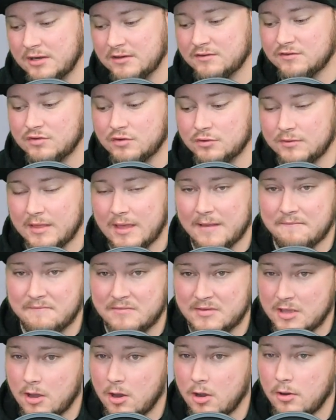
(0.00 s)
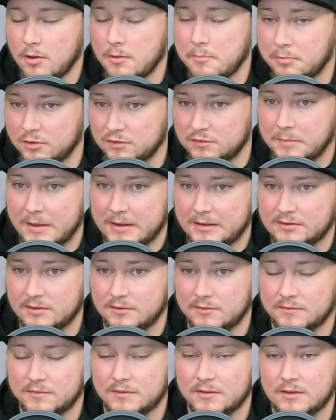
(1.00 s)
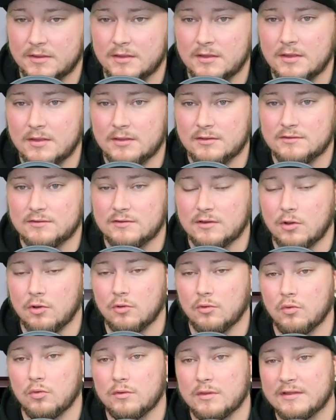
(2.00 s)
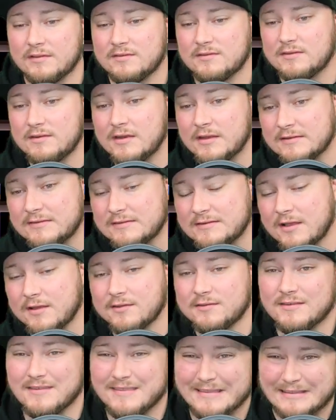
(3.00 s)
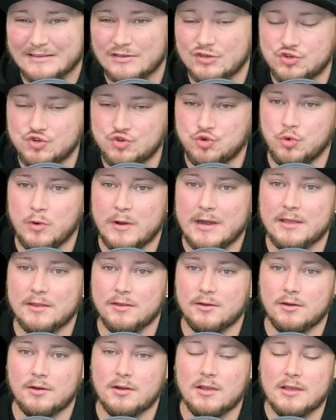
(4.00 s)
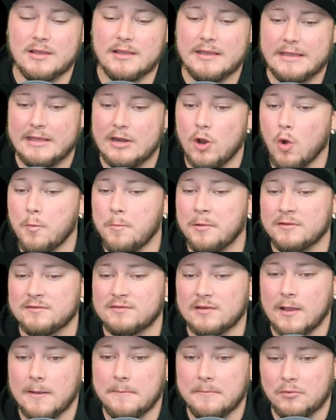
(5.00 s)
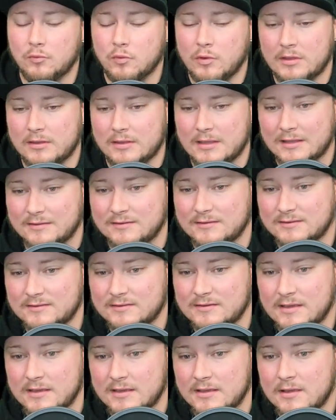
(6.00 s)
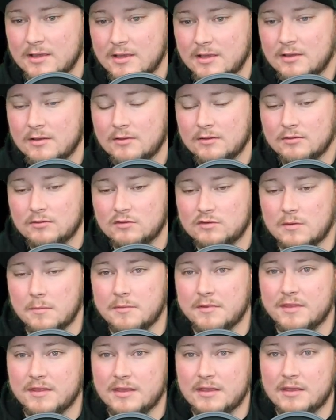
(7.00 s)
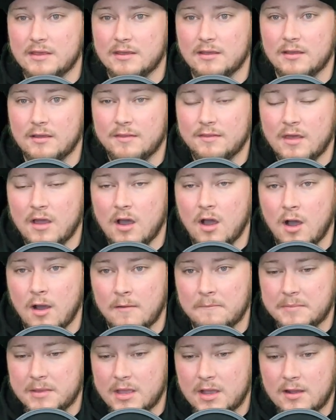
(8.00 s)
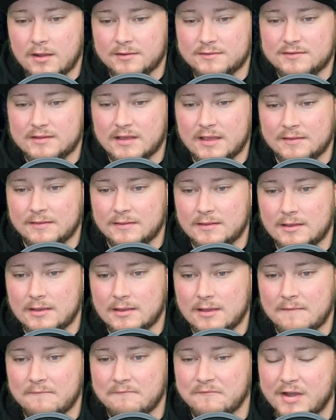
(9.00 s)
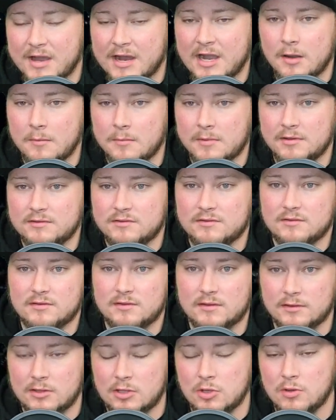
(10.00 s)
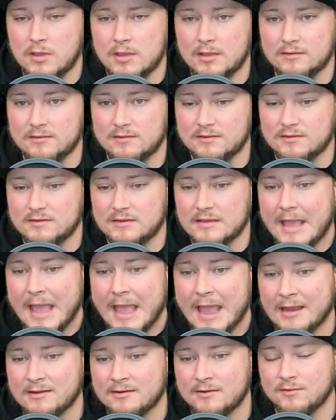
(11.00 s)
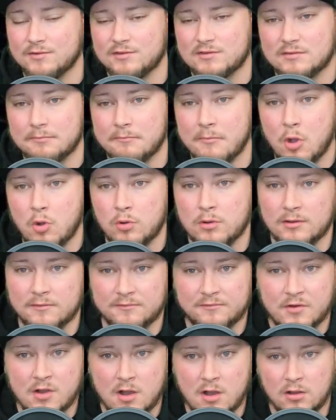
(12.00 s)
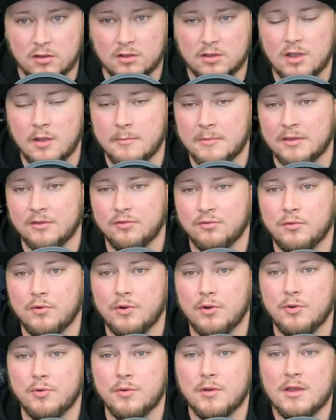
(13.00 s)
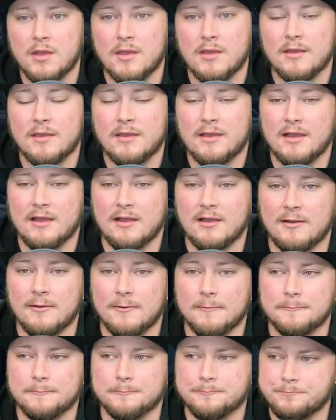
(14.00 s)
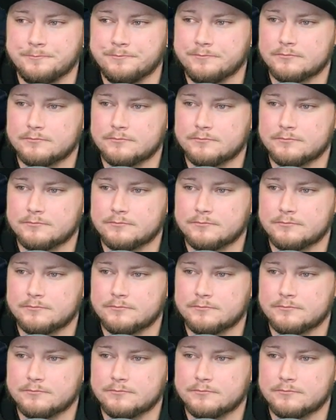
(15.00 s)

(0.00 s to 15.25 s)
it into that VR perspective. So let's discuss this trailer. It opens up, we get to see some of the ambiance and the environment. You get to see active smoke and fog coming through, and